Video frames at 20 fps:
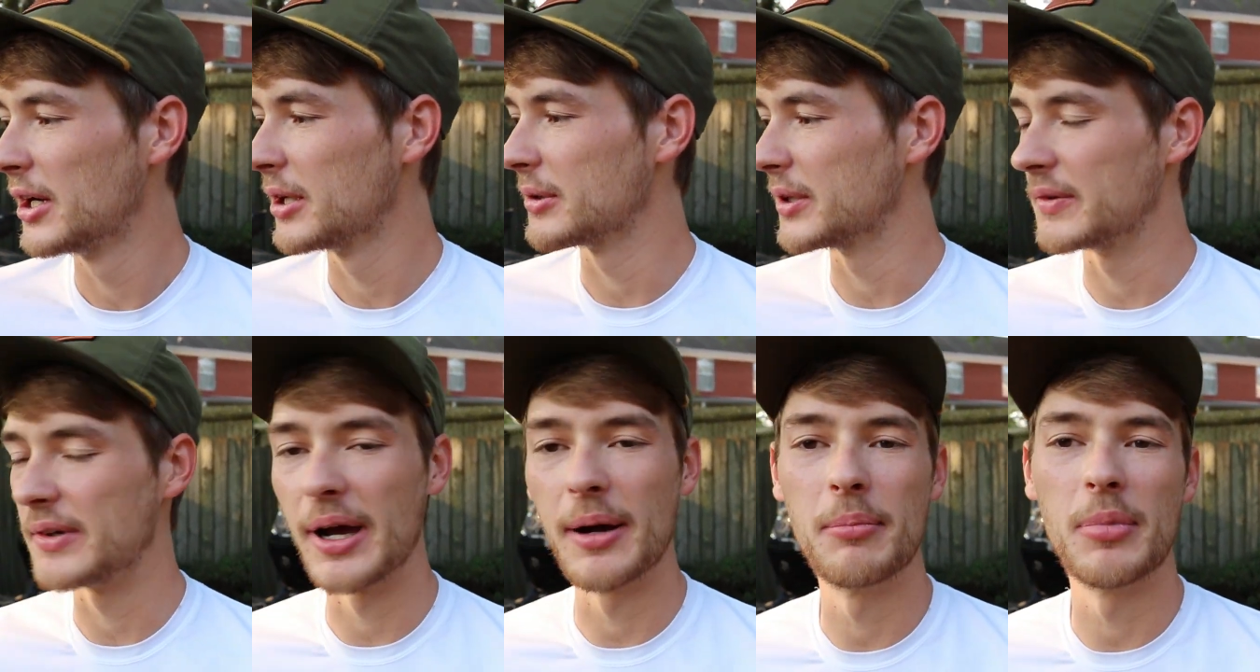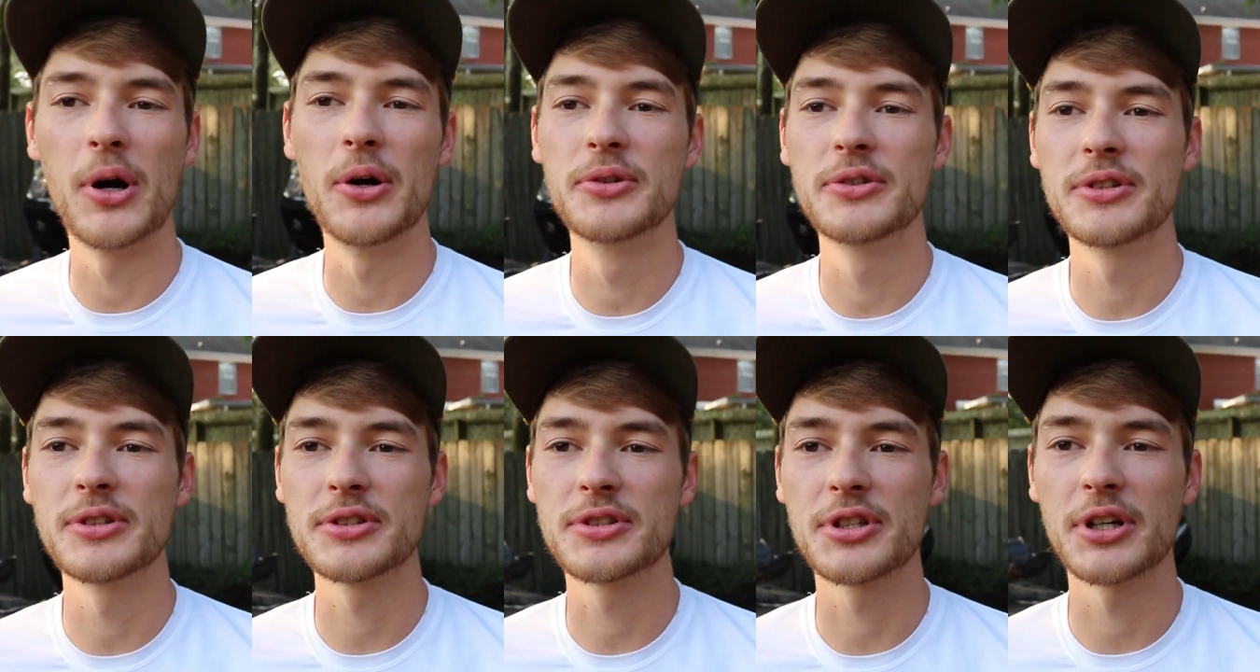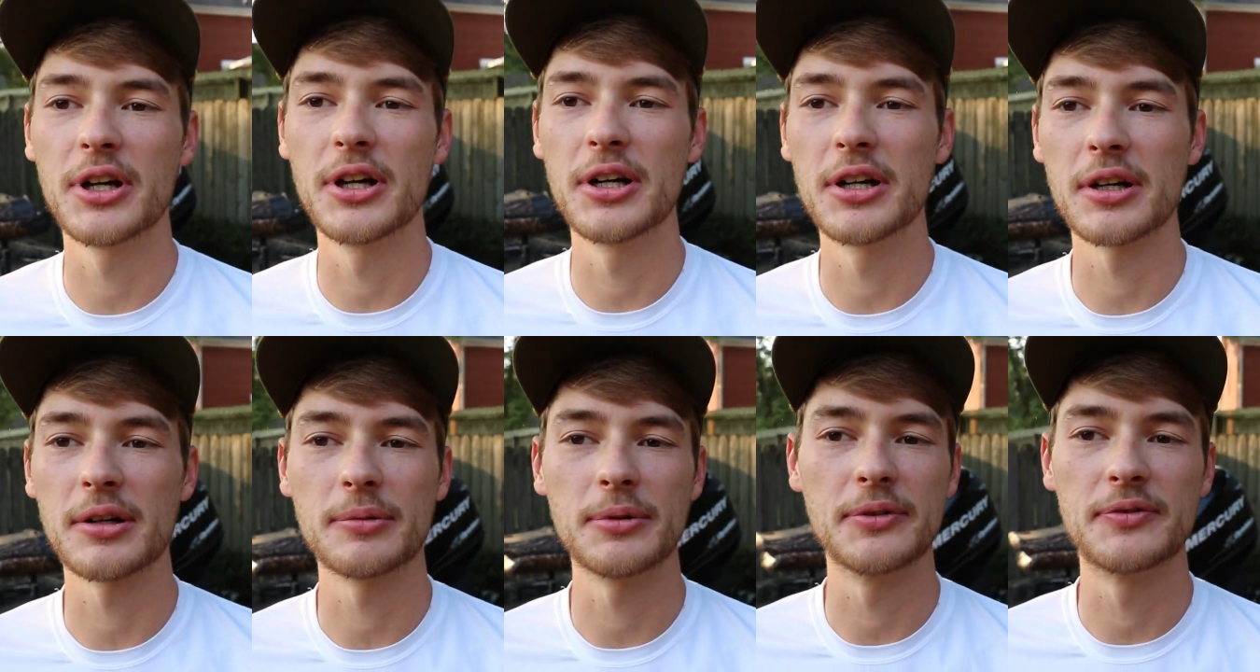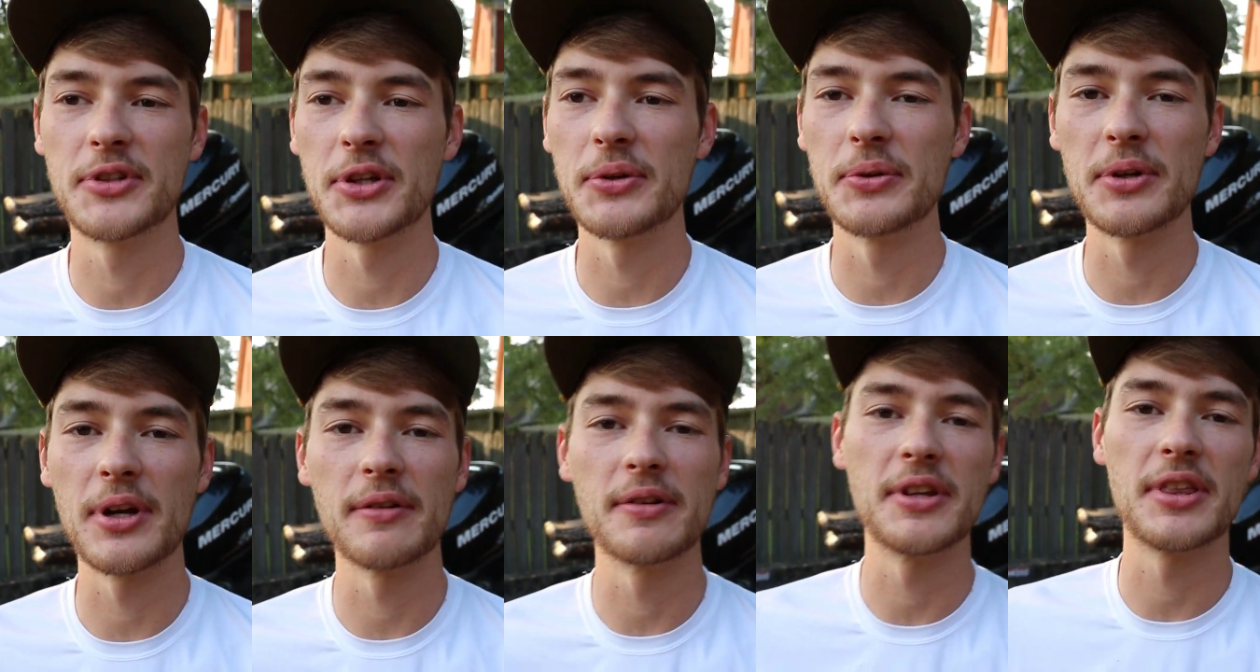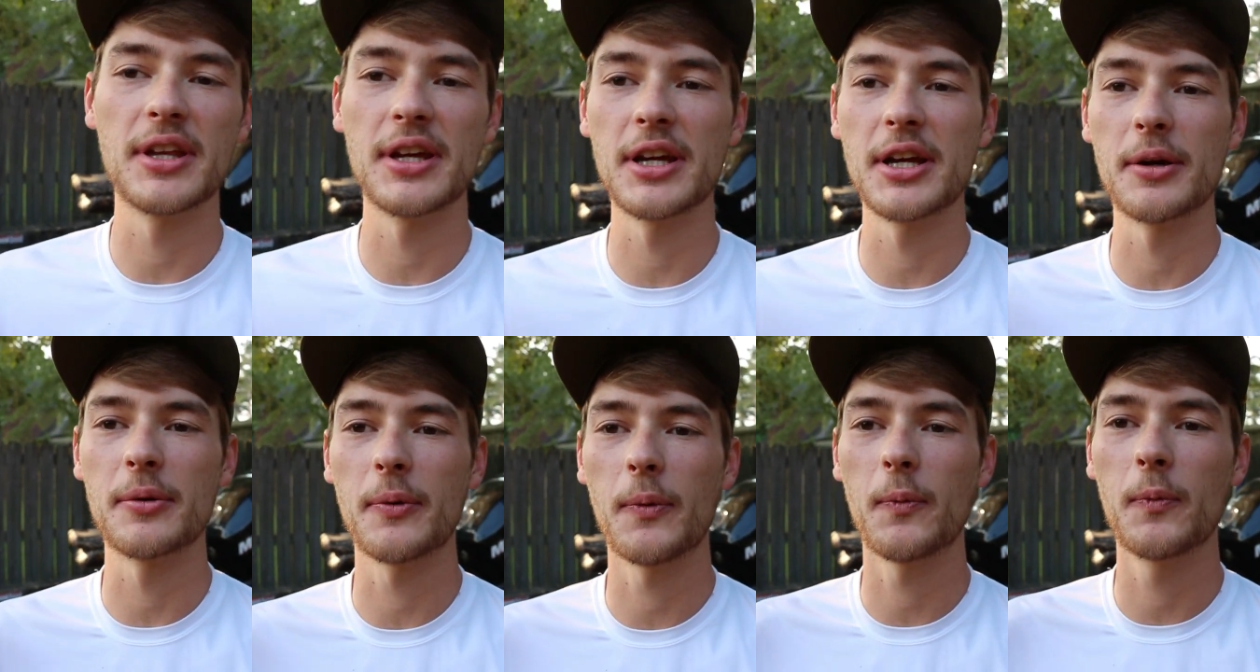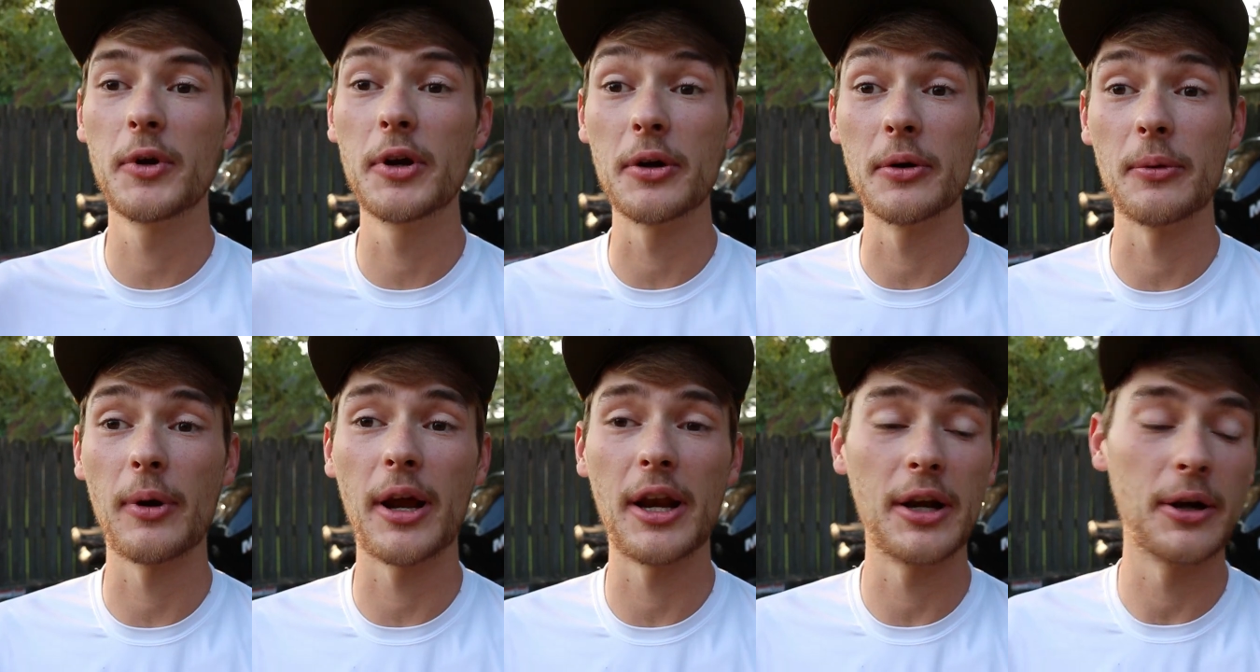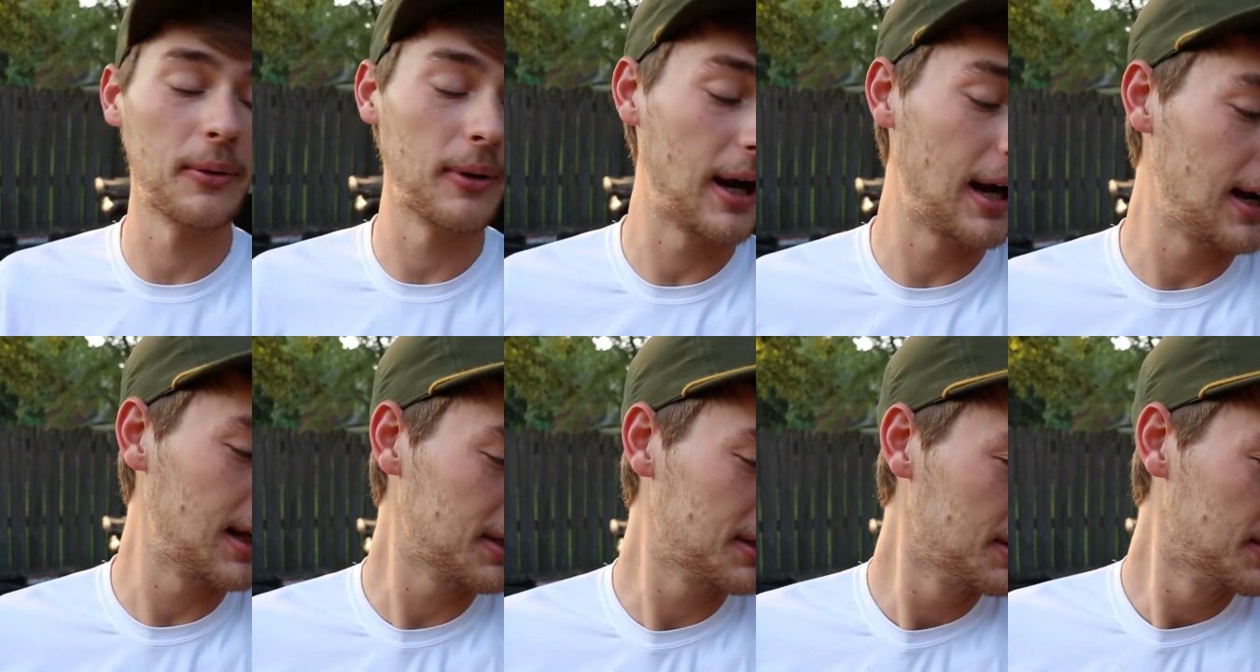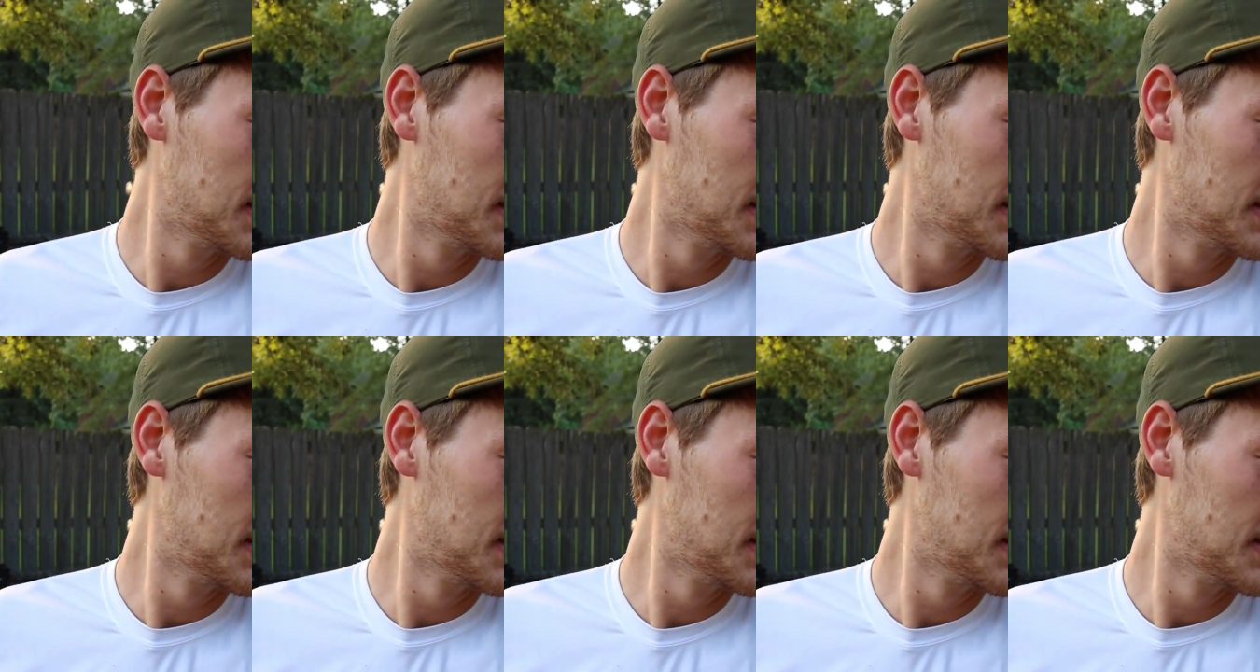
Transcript: we've got bows in the truck, we've tuned everything, we are ready to ride.